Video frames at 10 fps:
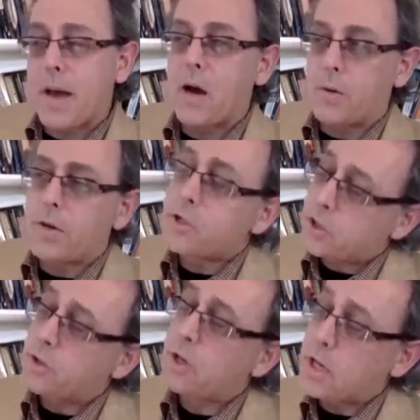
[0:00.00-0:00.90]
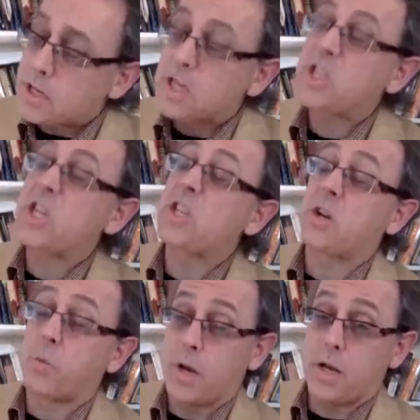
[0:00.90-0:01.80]
is certainly
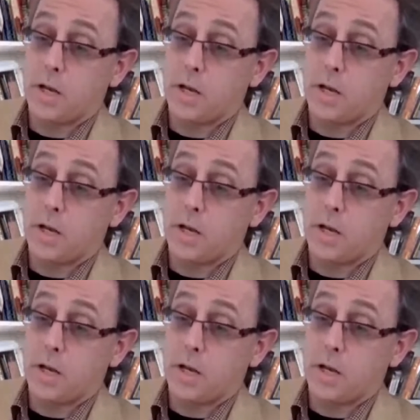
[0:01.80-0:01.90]
disintegrating,